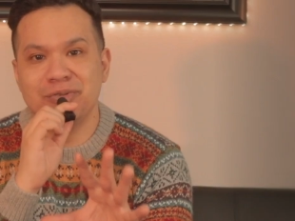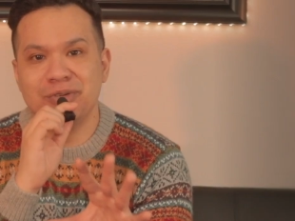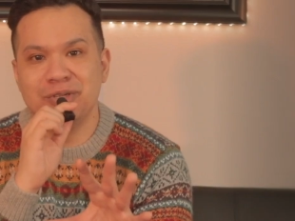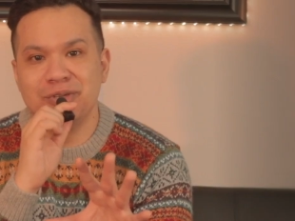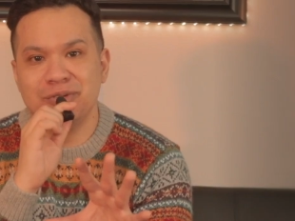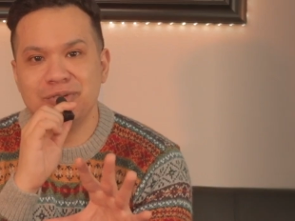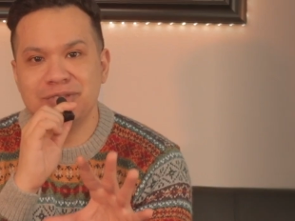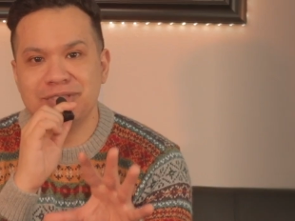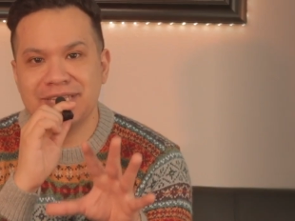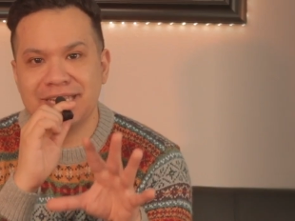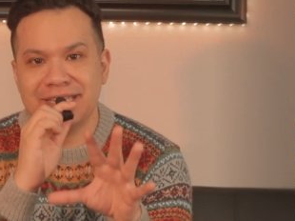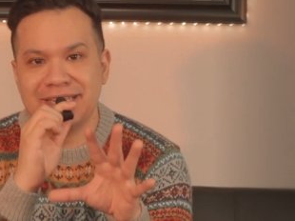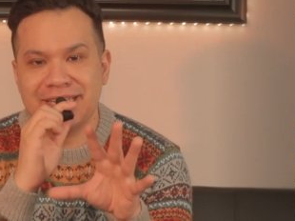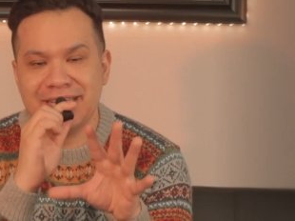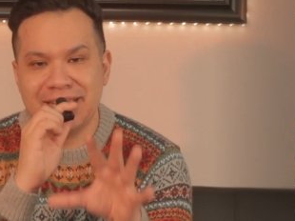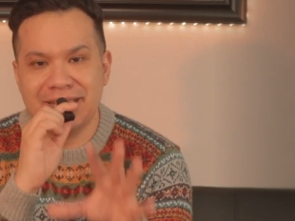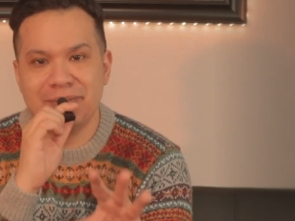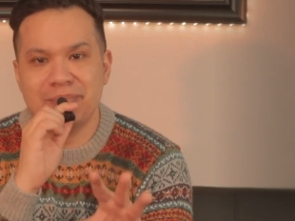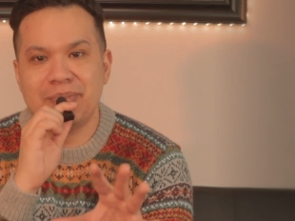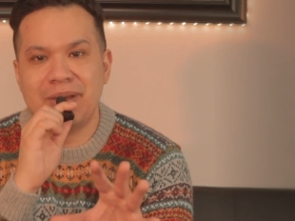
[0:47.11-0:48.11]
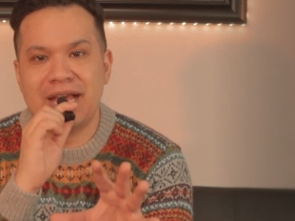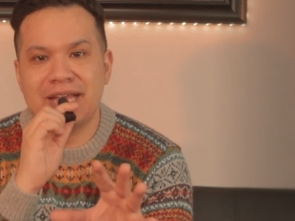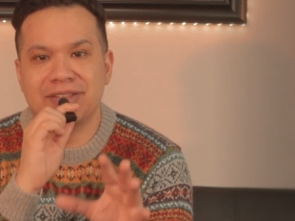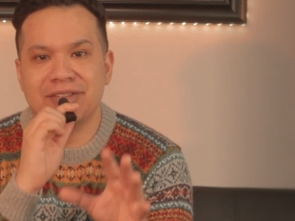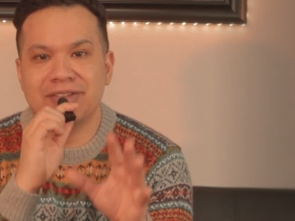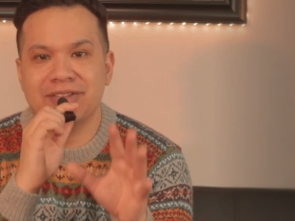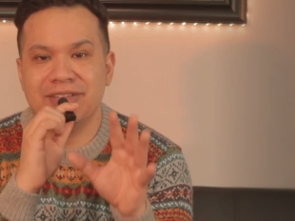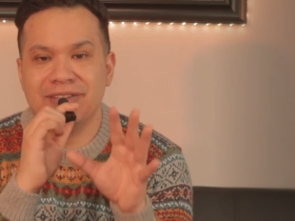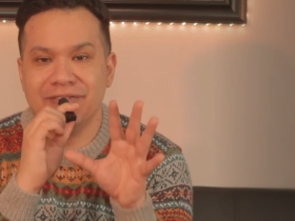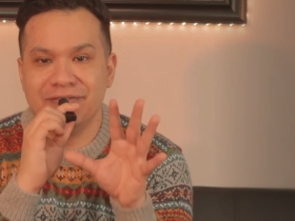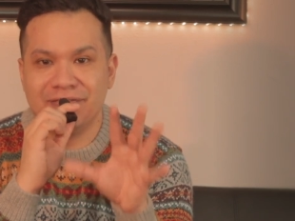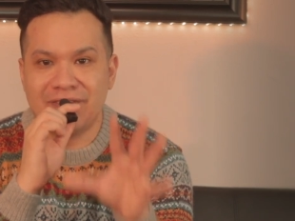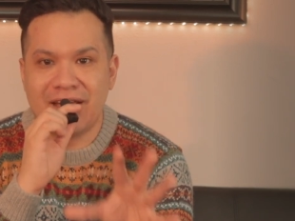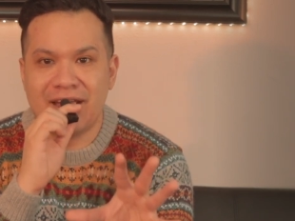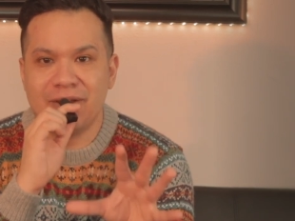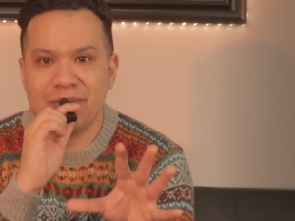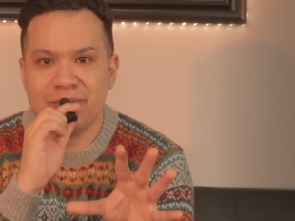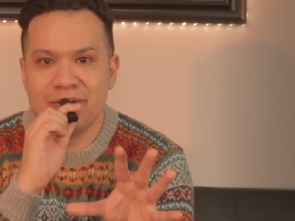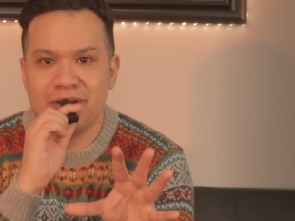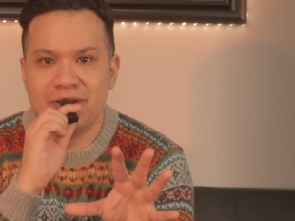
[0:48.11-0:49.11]
to reduce like the impact on the
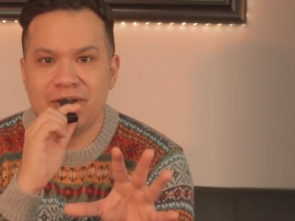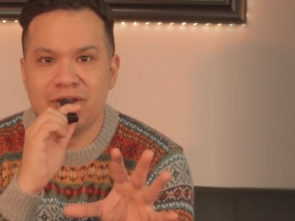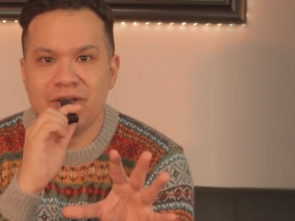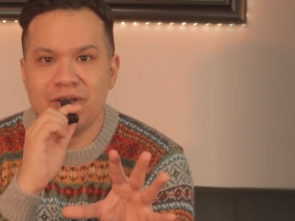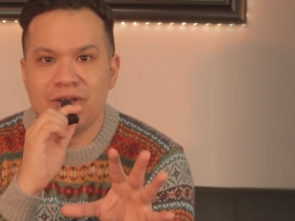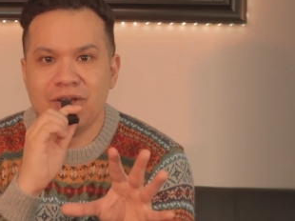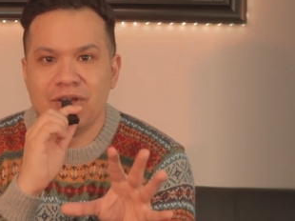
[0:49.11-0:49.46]
environment,